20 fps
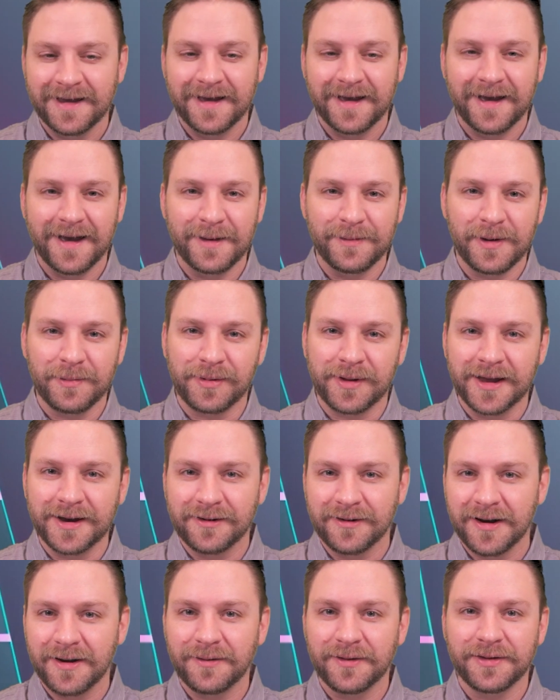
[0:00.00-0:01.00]
I
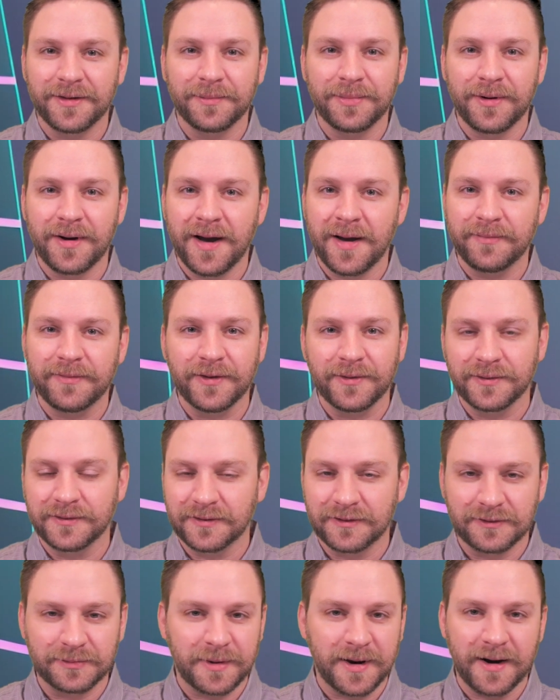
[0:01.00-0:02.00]
played around with a prompt that
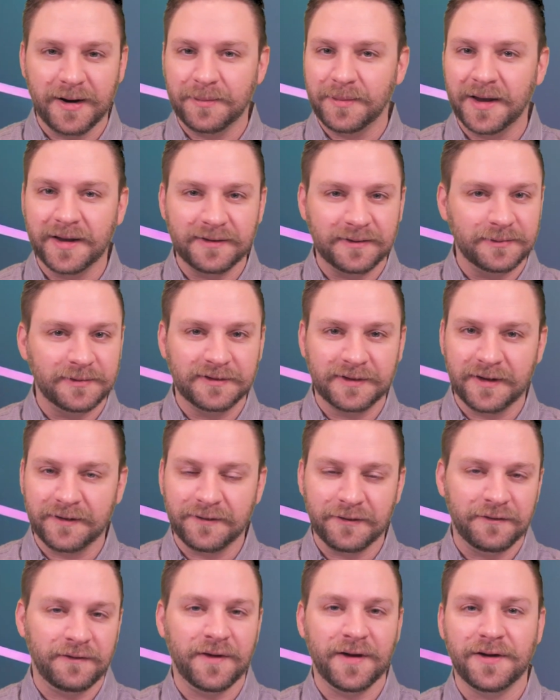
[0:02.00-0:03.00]
was inspired by some
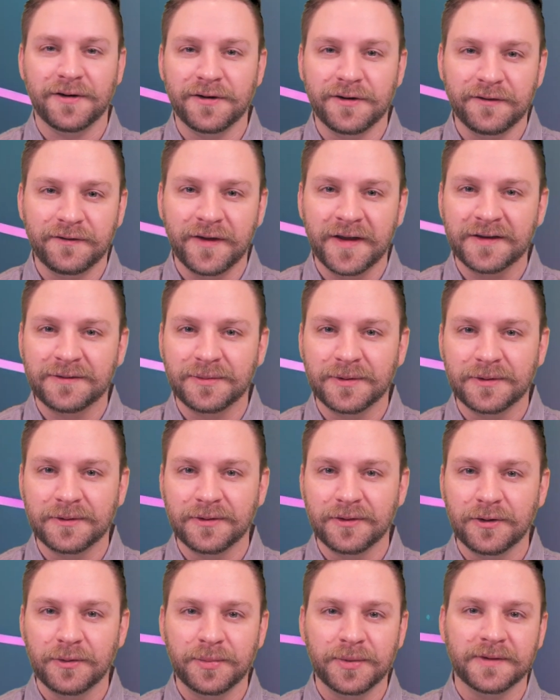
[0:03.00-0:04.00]
stuff I found on a Facebook
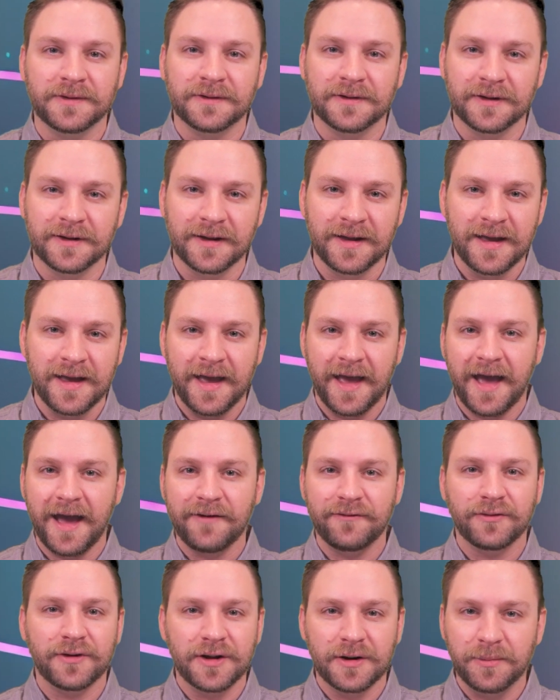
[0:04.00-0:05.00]
group. It's a
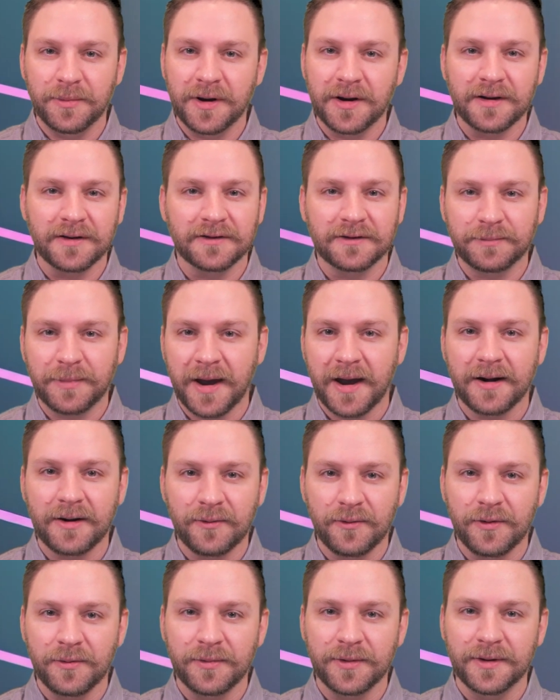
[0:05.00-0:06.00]
African-American
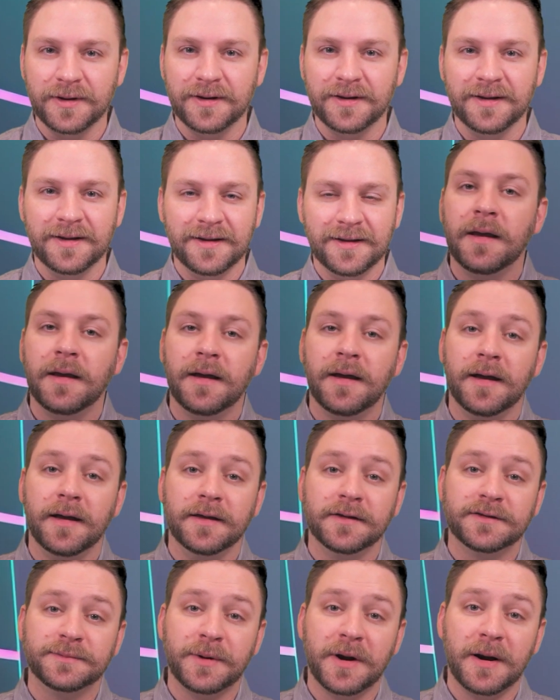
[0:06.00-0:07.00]
Spider Woman,
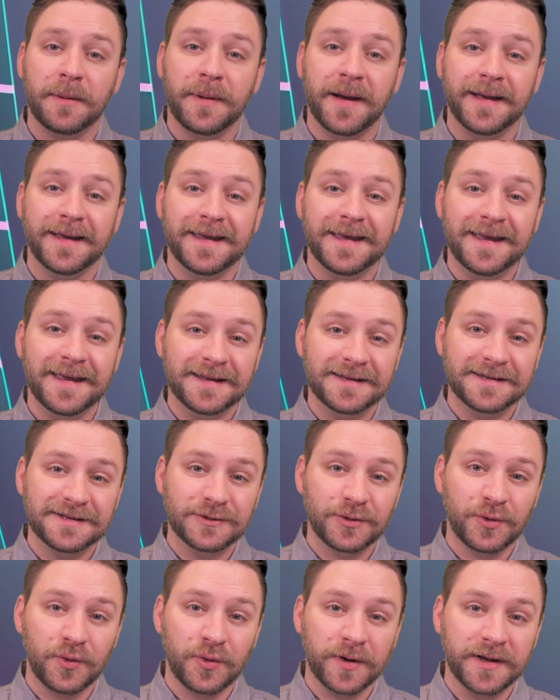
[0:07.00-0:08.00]
inspired by
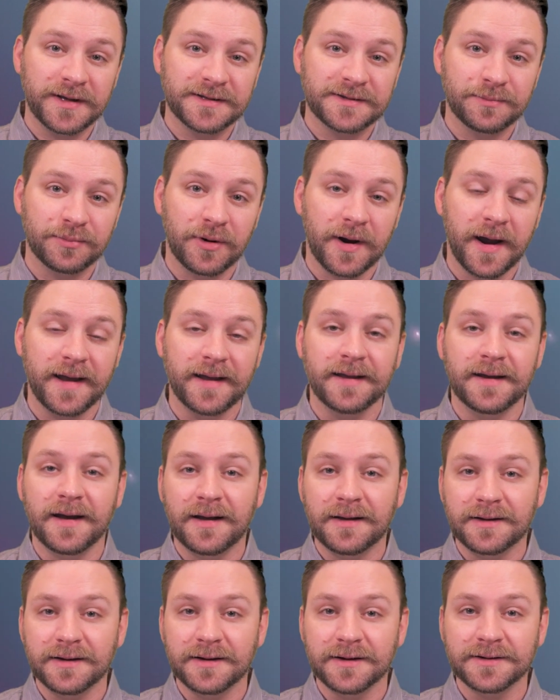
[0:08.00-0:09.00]
kids' toys, bright
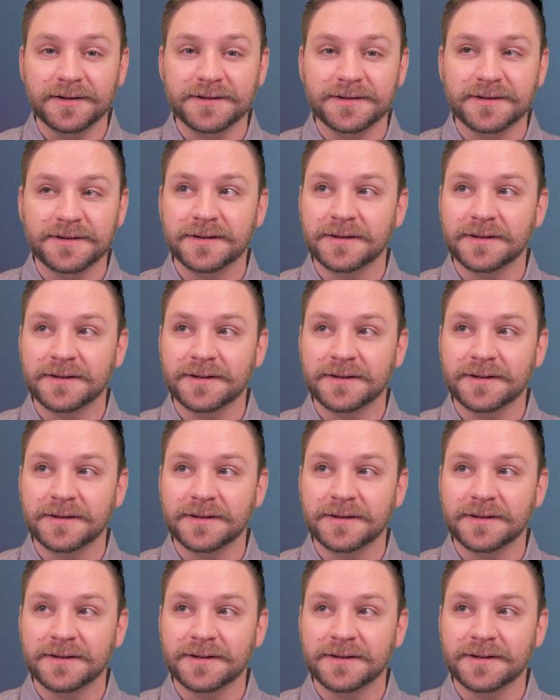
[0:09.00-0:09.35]
colors,